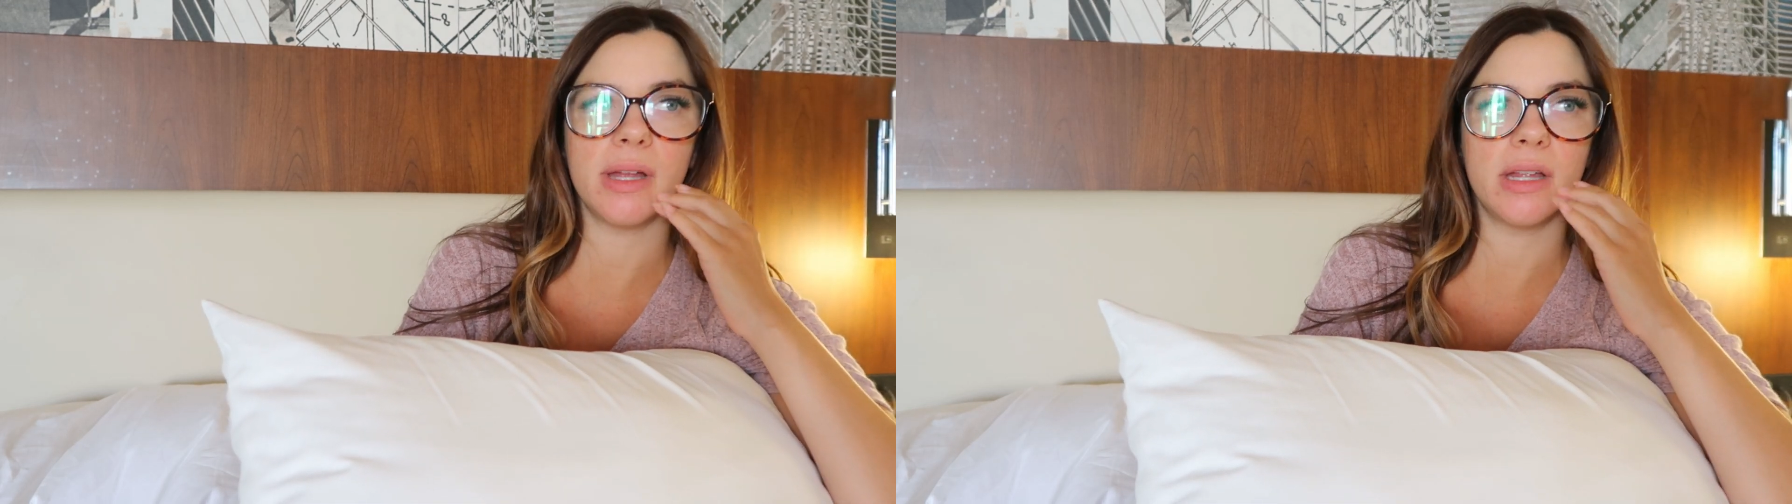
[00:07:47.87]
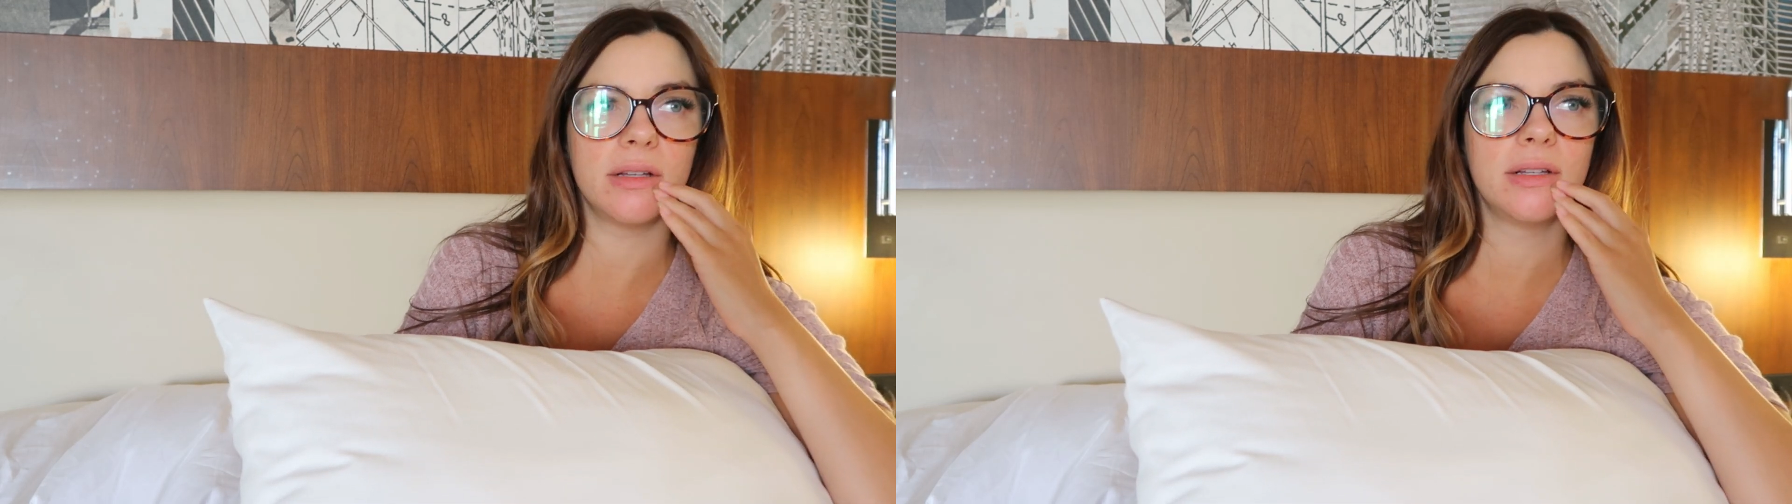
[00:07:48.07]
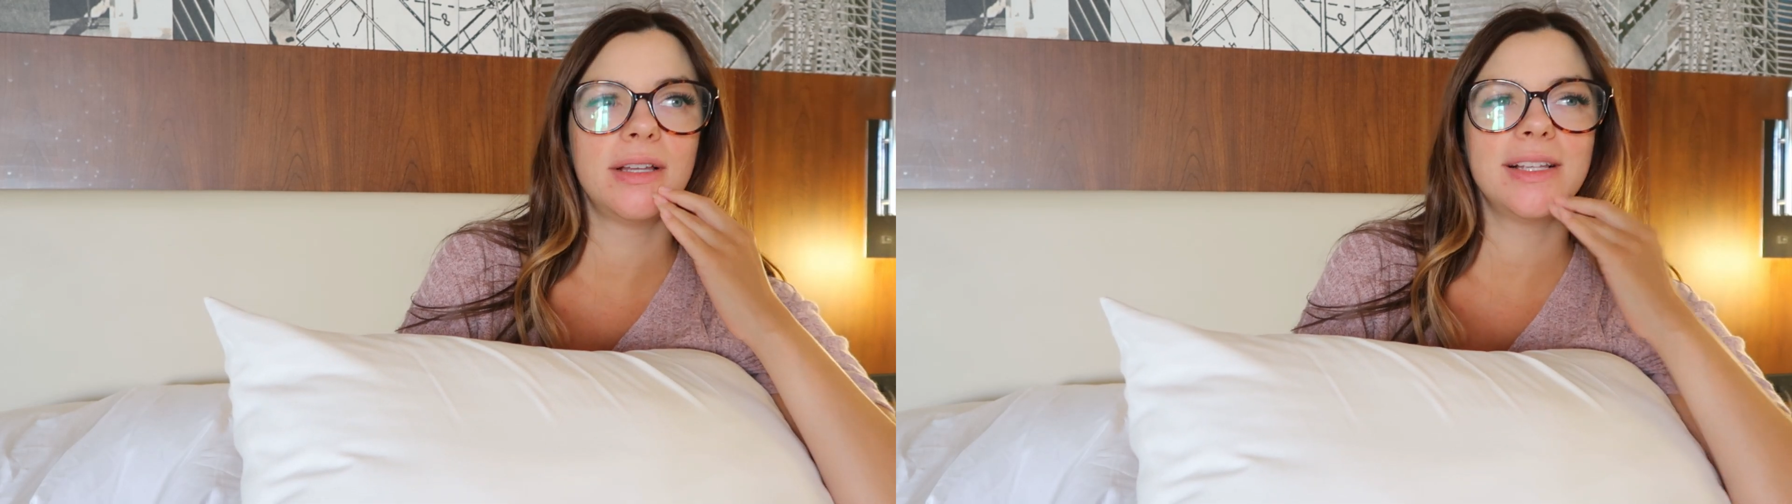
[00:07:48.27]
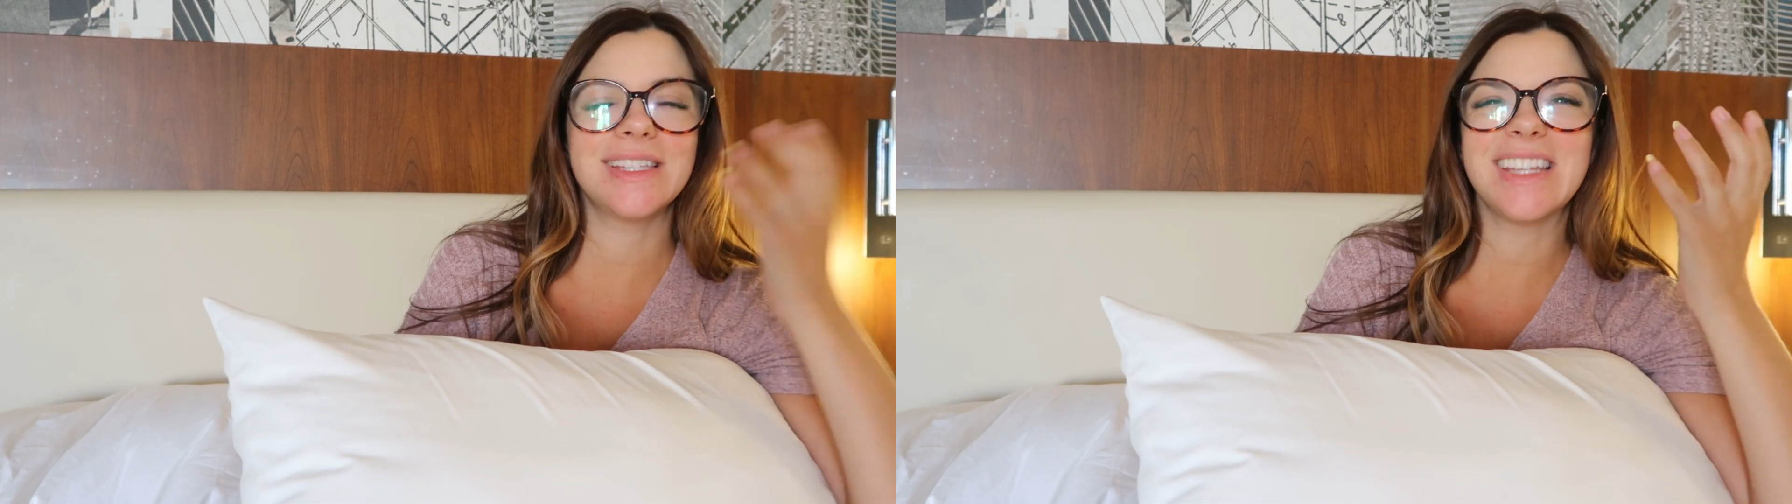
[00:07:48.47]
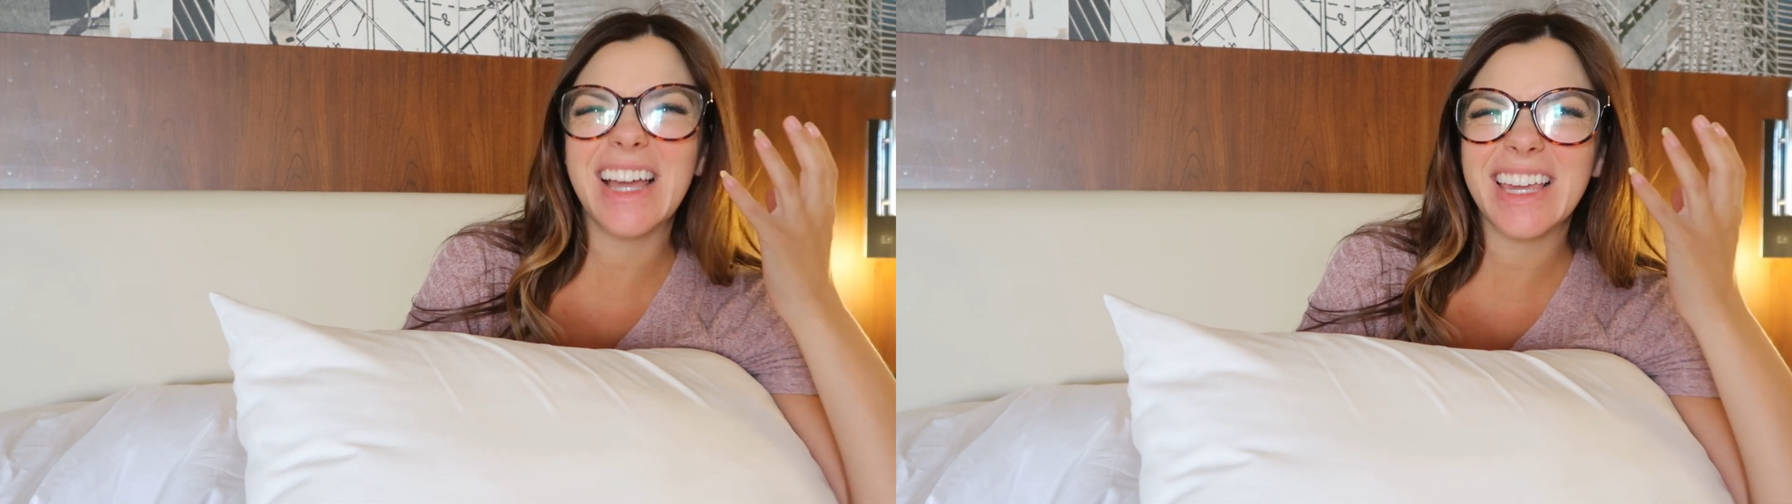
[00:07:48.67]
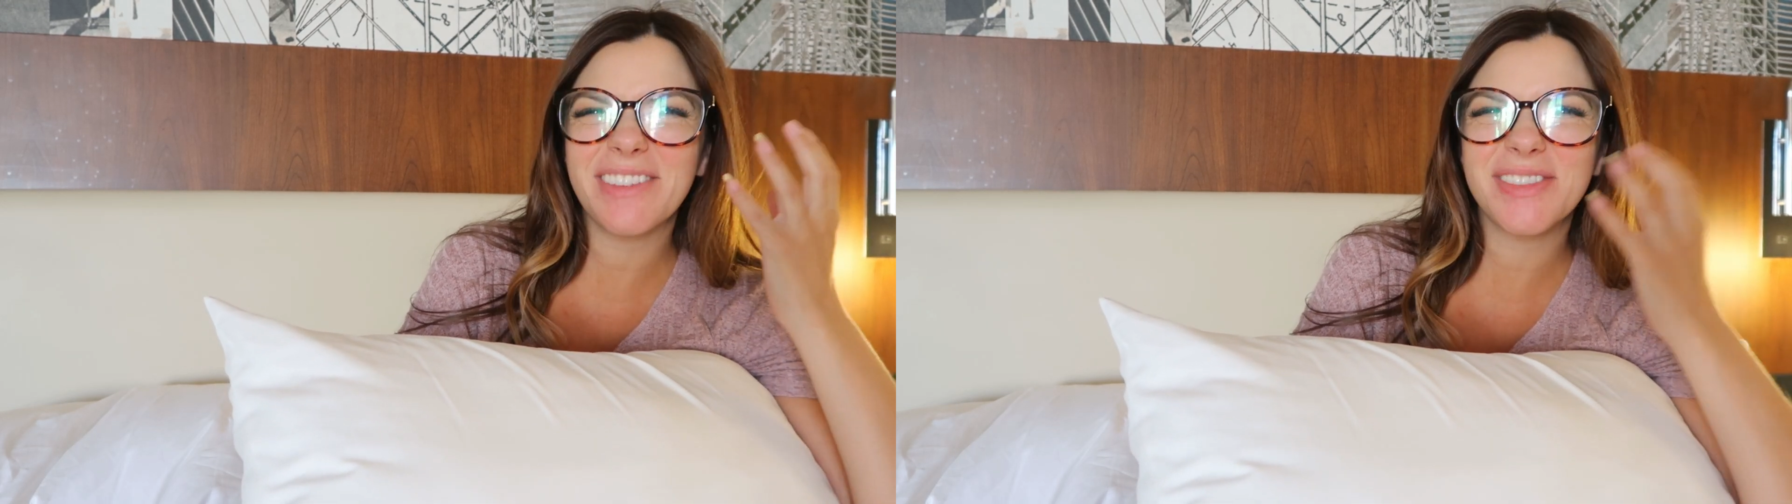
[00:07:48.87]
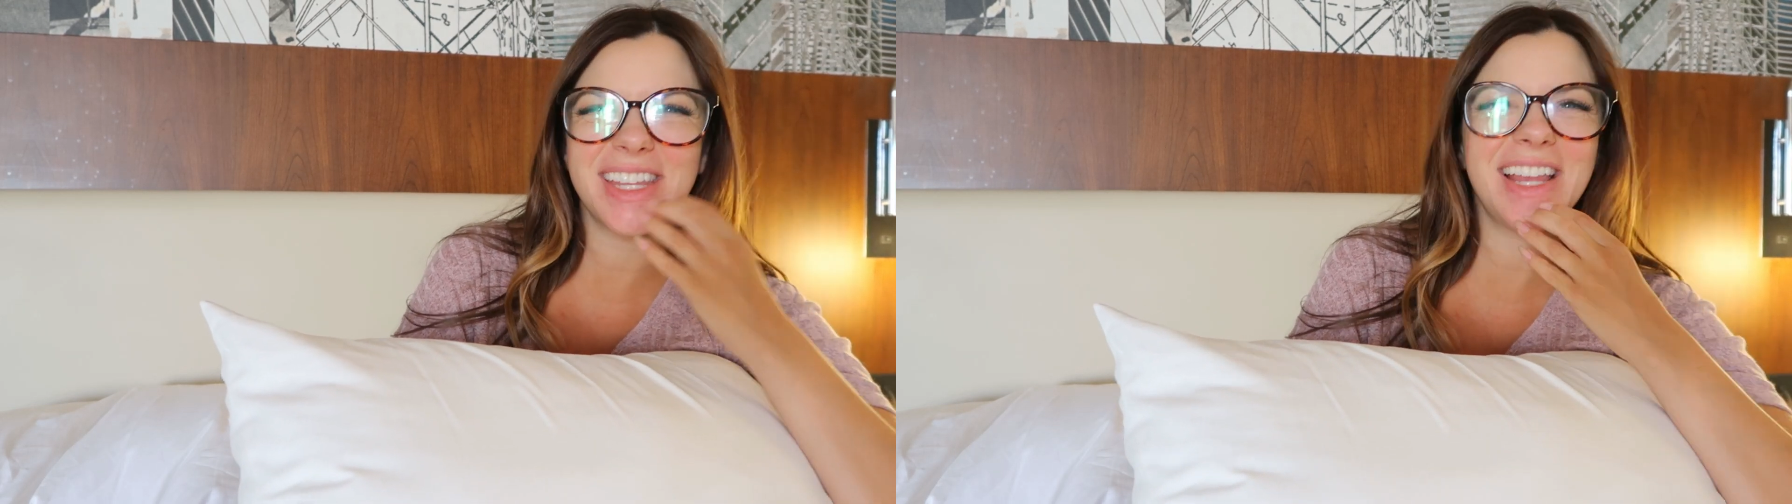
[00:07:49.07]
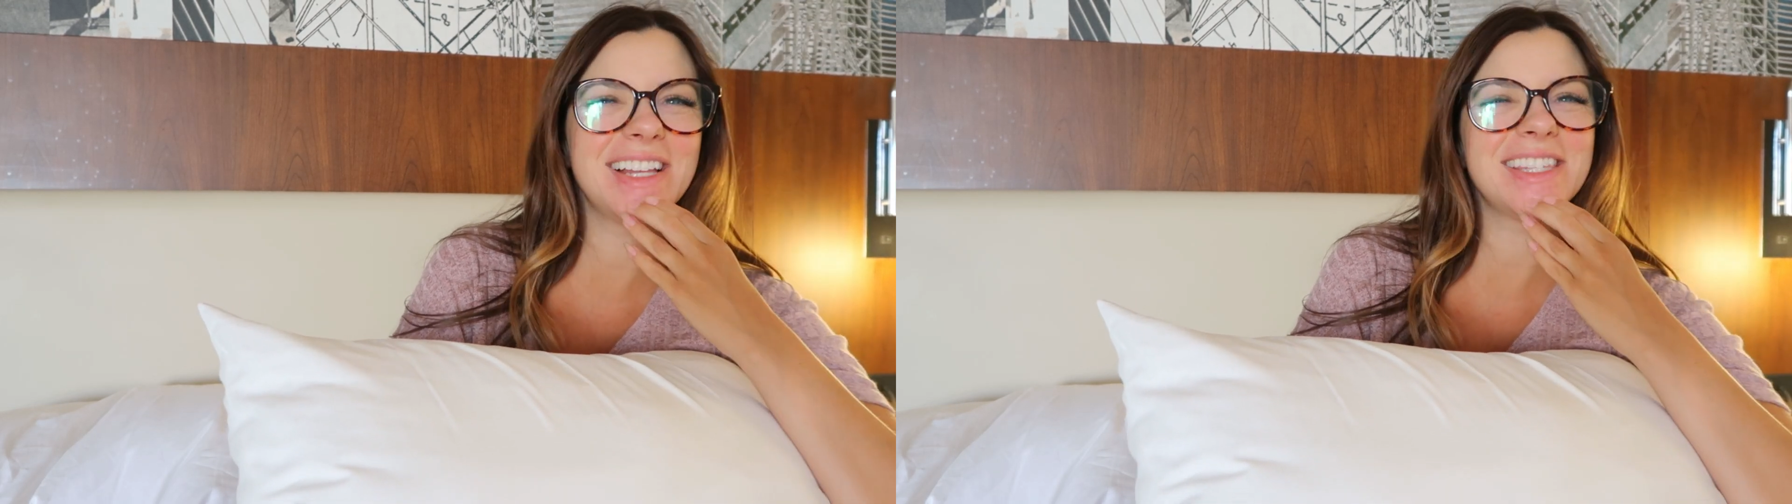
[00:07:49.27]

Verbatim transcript: But see, I keep saying it.